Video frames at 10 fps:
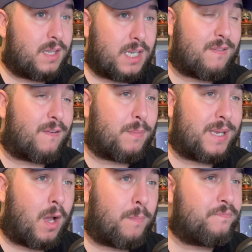that you've ever
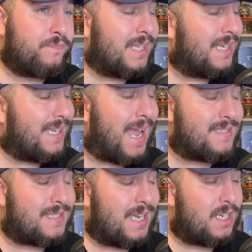been on.
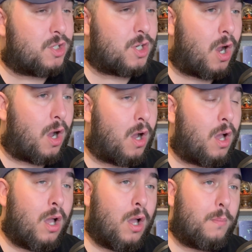Yes, it's short,
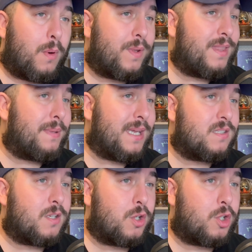but with it
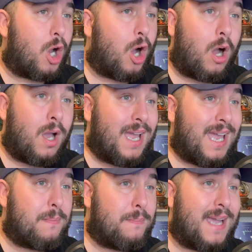being so short,
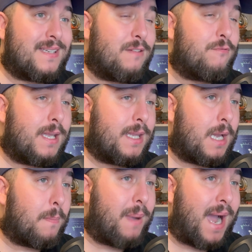it makes it really
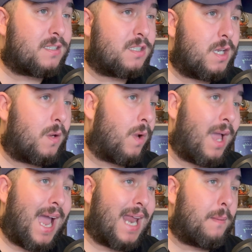compact too,
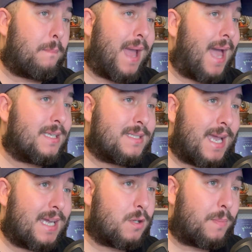and it barely
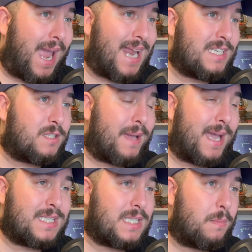takes up any
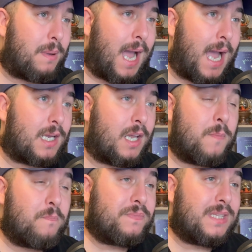space in the park.
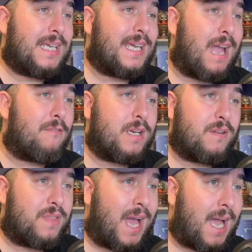You get rid
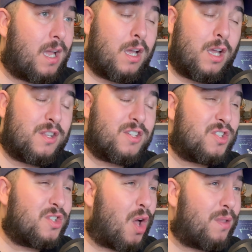of that,
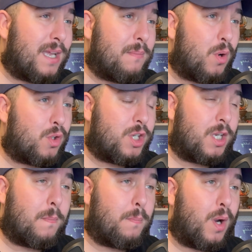there's nothing much you
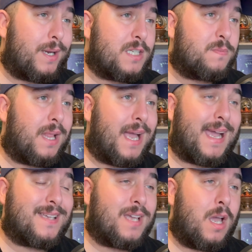can put in its
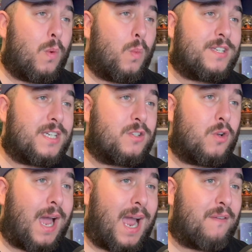place, which is
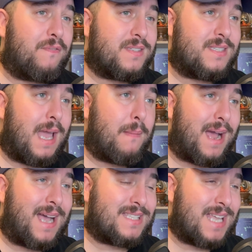going to have the same
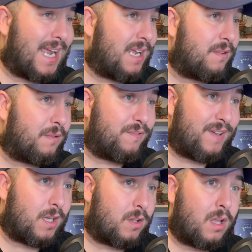aesthetical
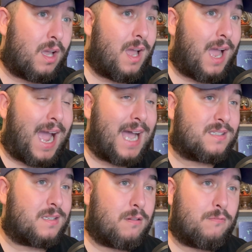feel
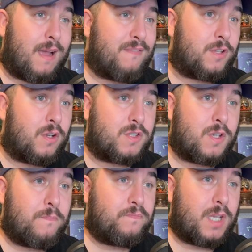as Rev does.
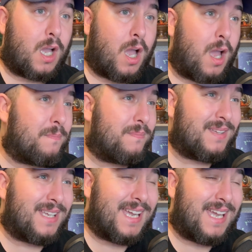
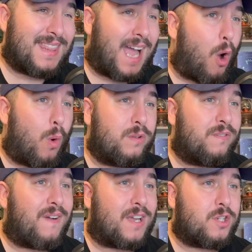That
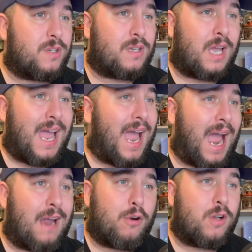old-fashioned
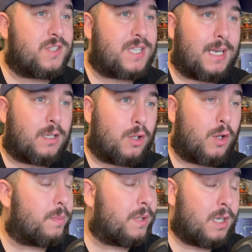arrow style
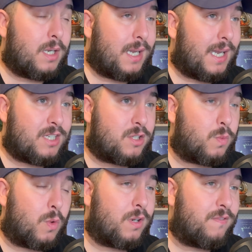loop is
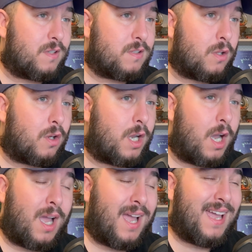just wonderful to look at.